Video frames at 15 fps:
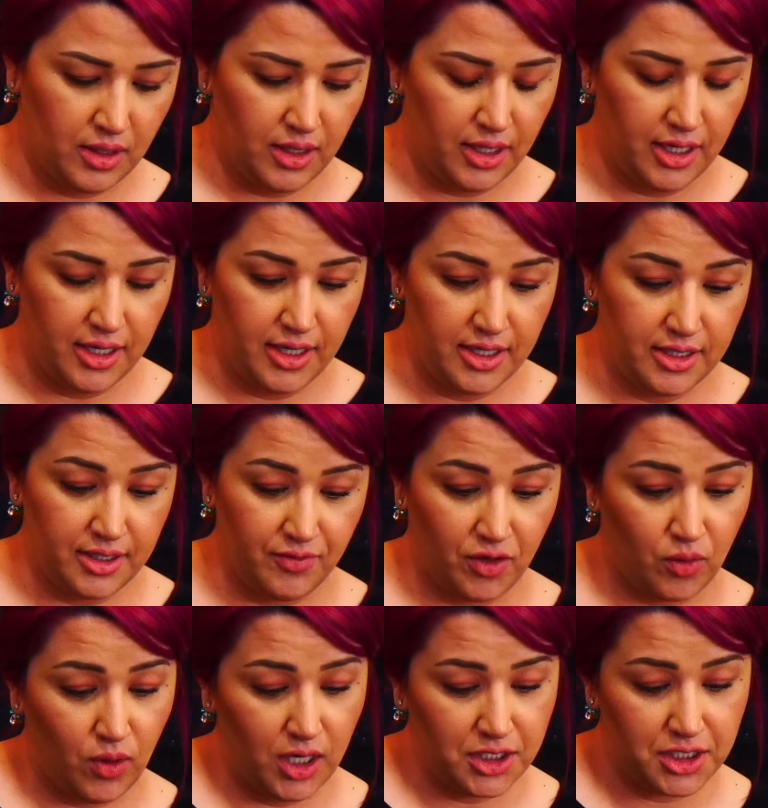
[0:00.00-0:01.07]
And if
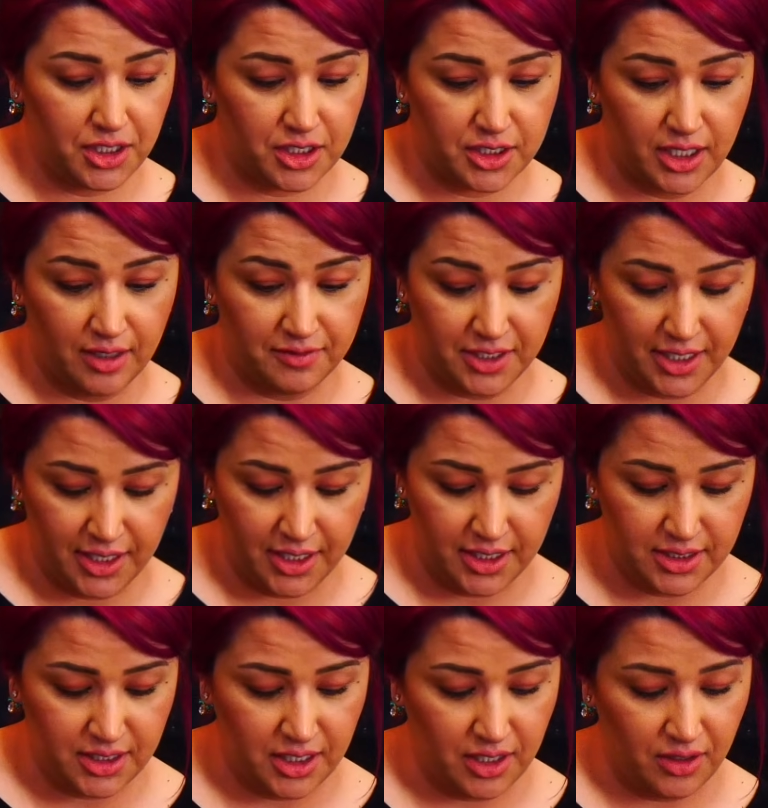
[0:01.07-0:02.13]
you're watching yourself, take it
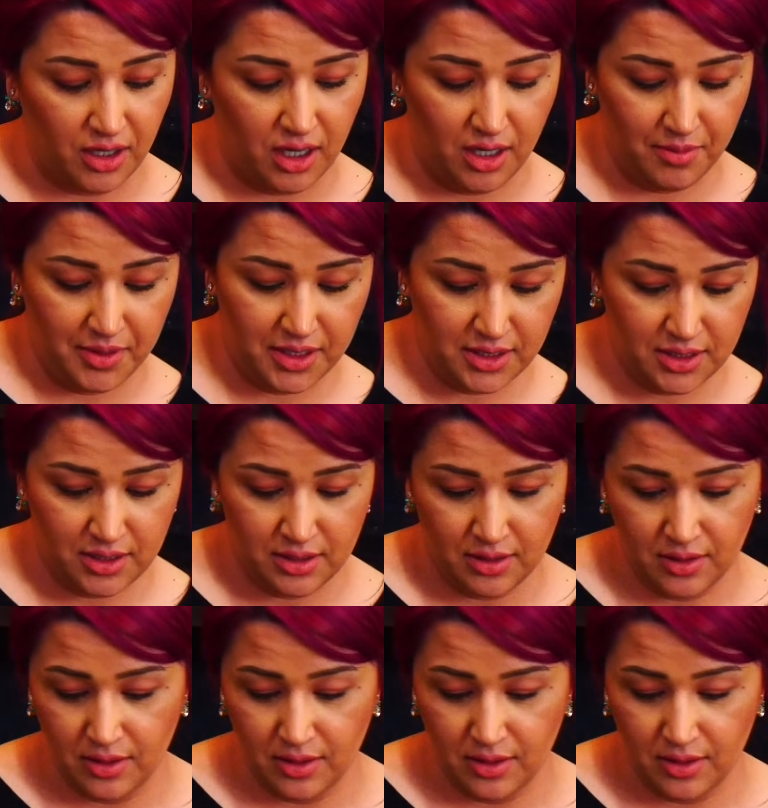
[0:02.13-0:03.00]
easy on the almonds,